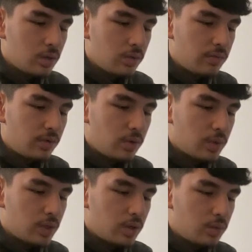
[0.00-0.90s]

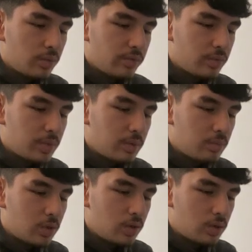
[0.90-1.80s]
following on with a bit
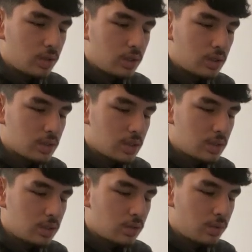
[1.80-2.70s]
more
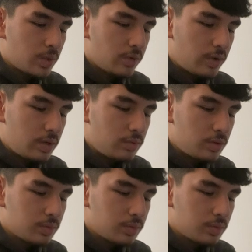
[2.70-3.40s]
indecision coming around.